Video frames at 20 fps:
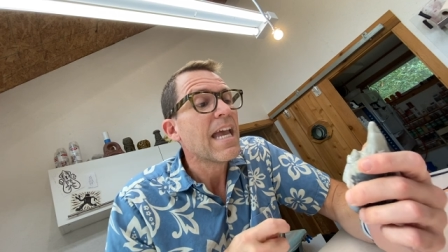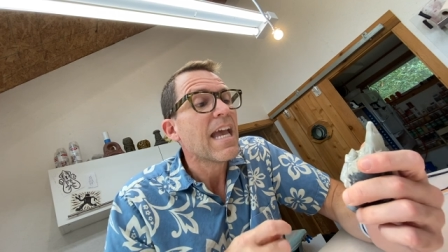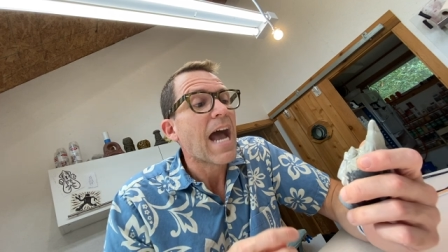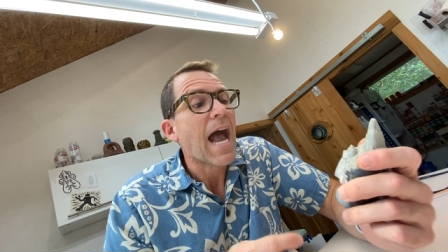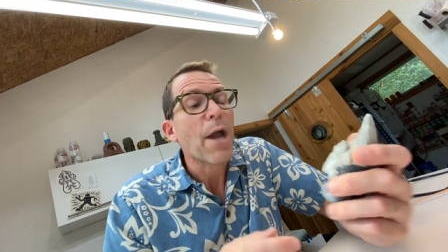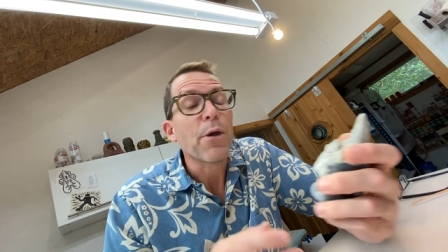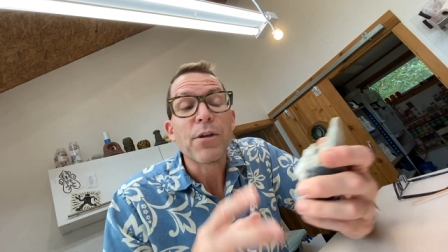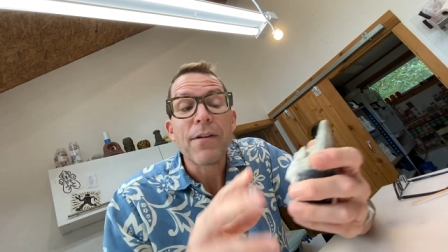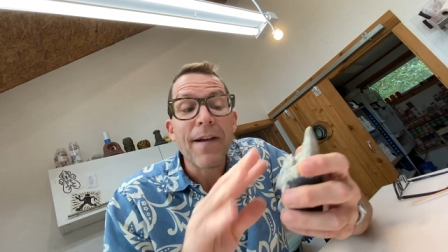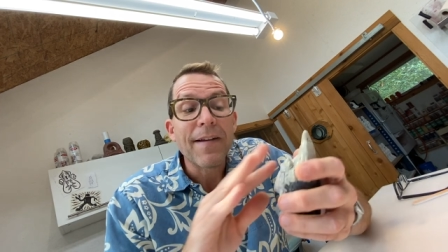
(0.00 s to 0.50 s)

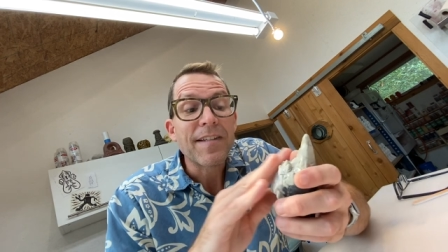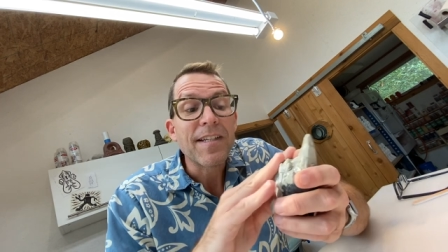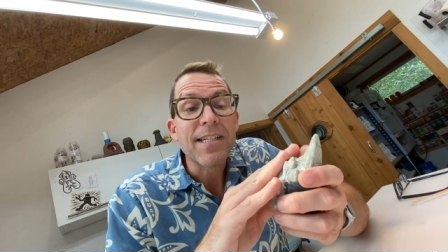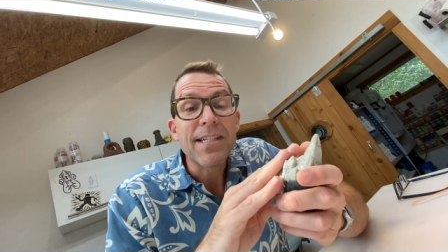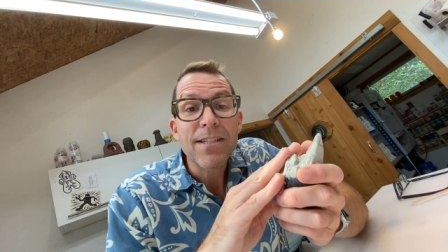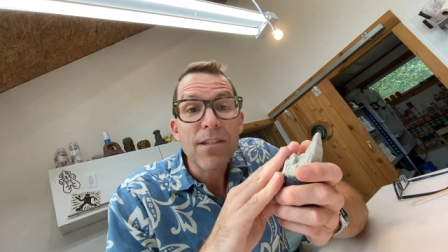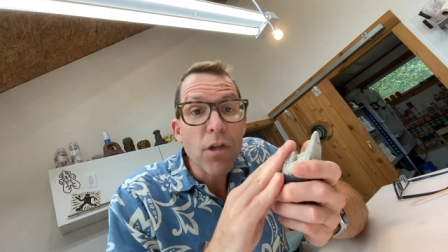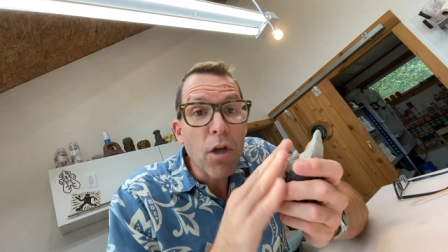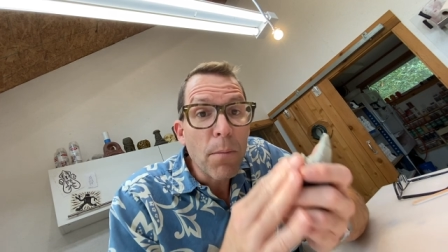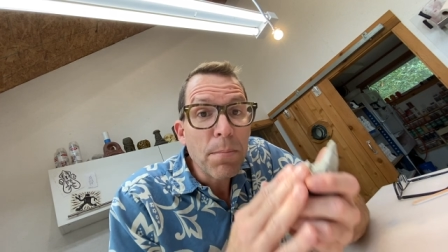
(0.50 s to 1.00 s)
I would have had to
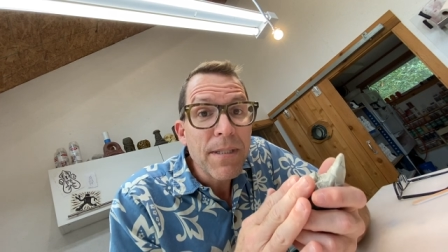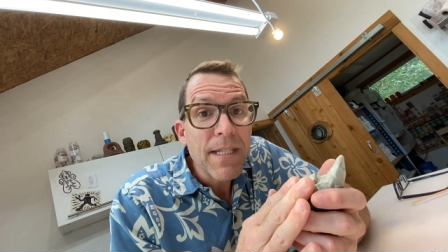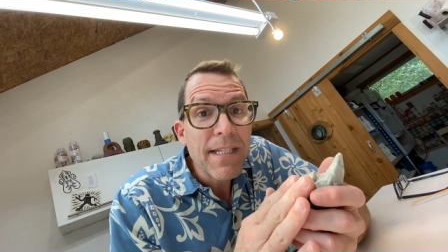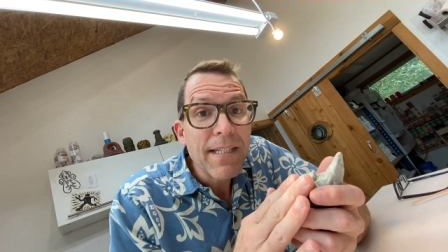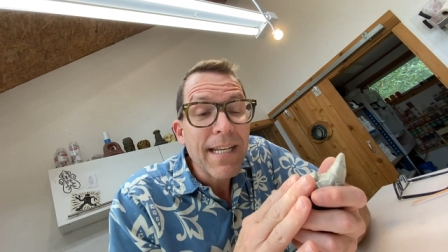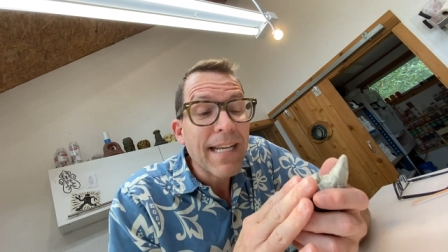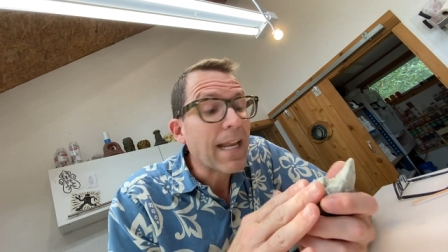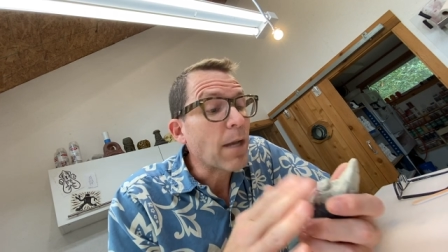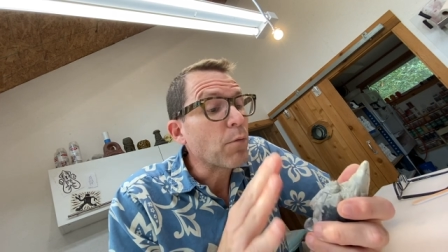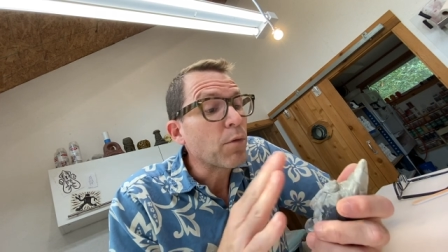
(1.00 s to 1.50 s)
sculpt
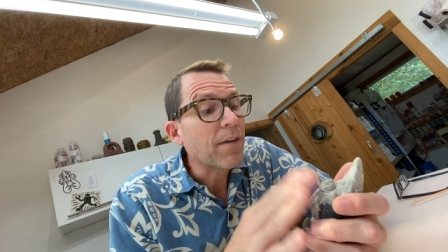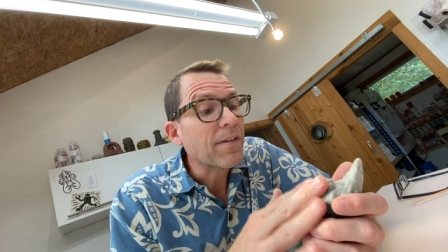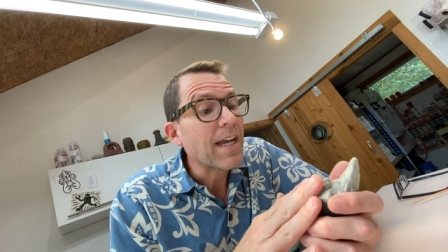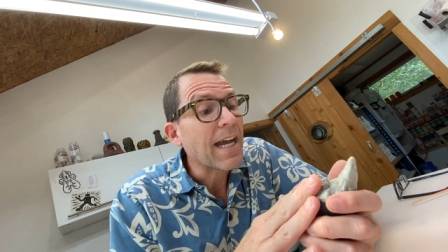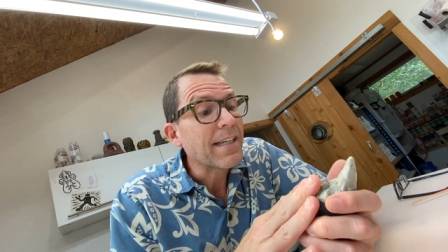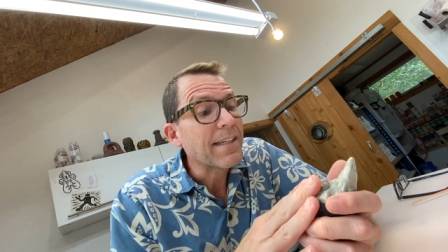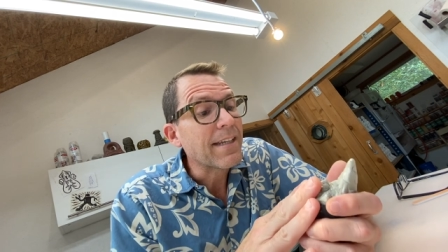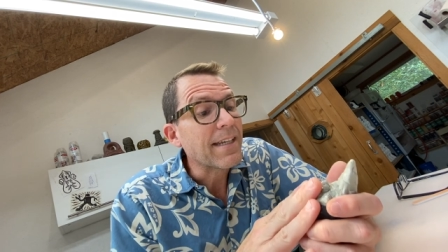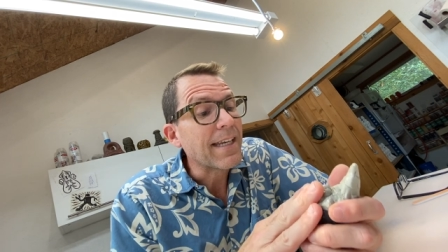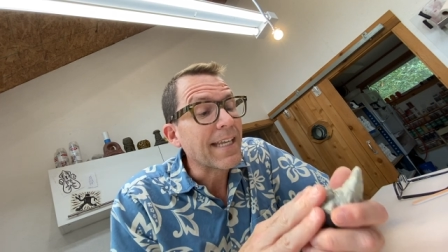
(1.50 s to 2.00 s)
it and I would have
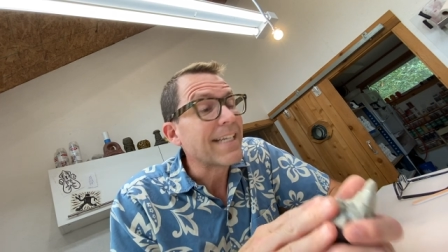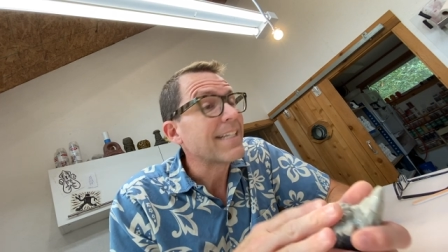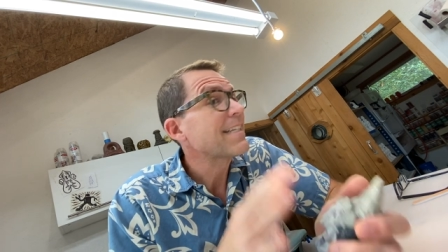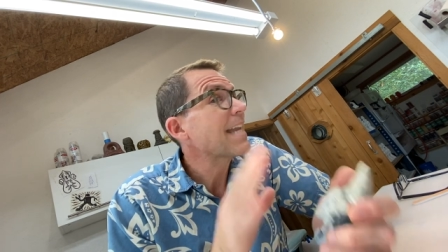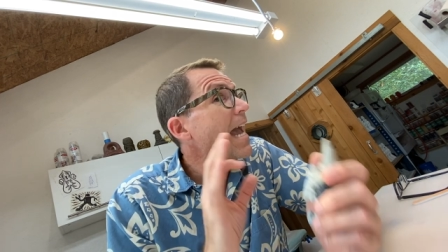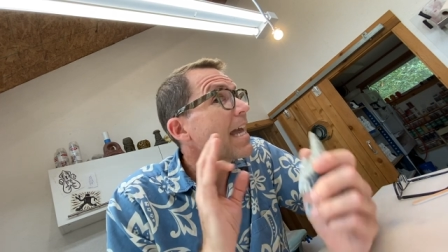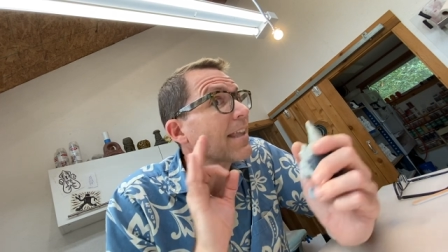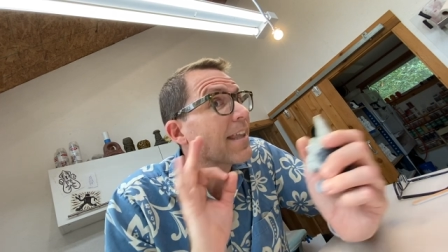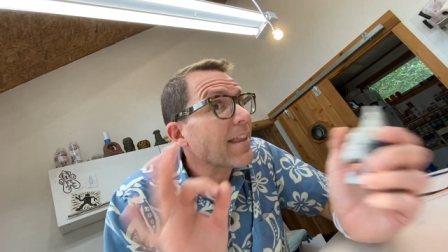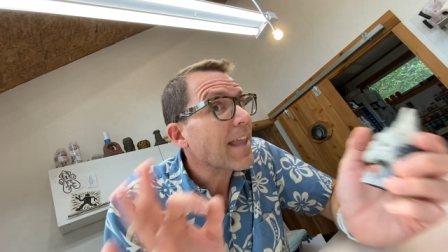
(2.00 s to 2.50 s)
gotten it
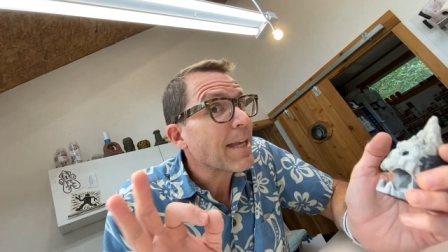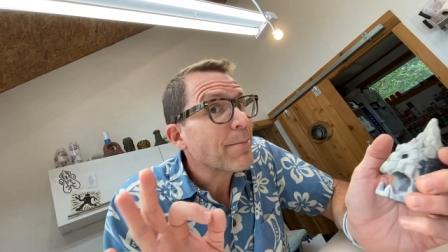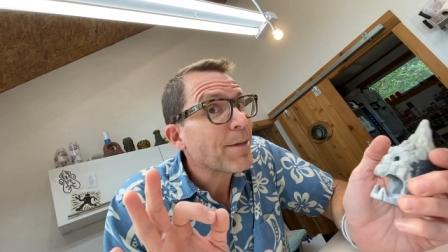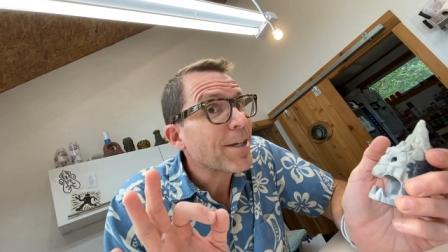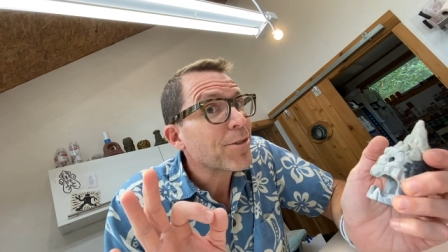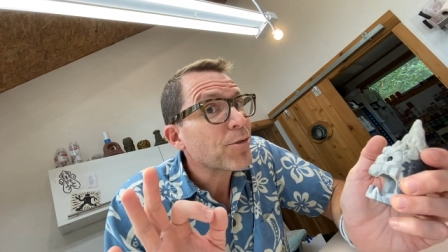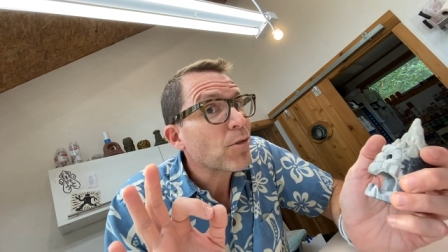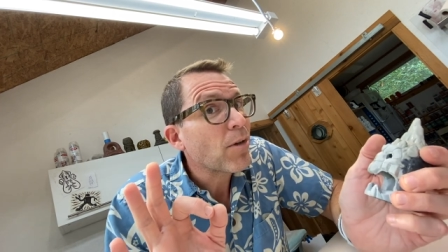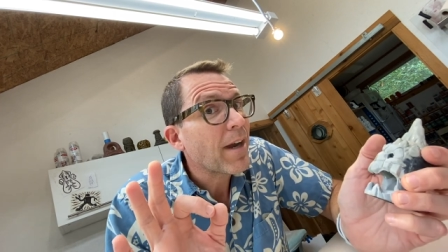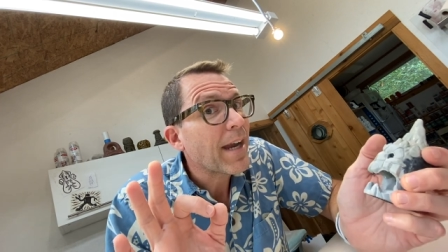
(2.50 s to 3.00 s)
exactly like my
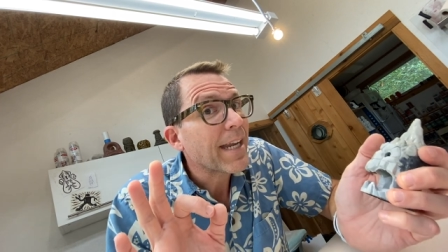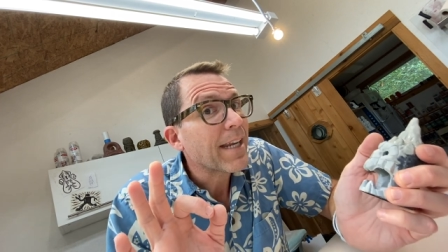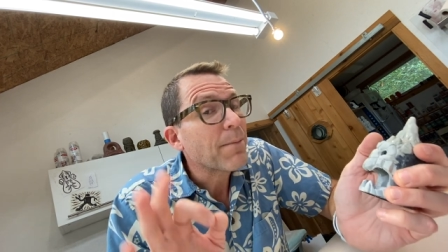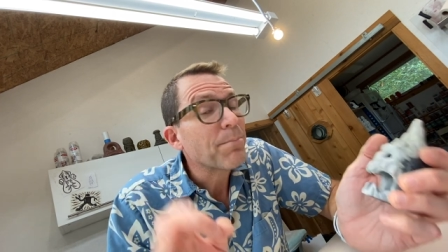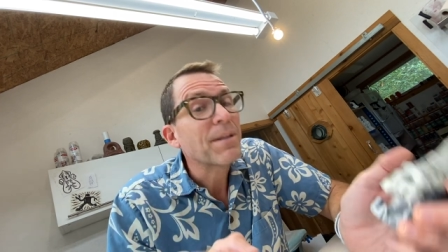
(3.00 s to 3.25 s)
drawing,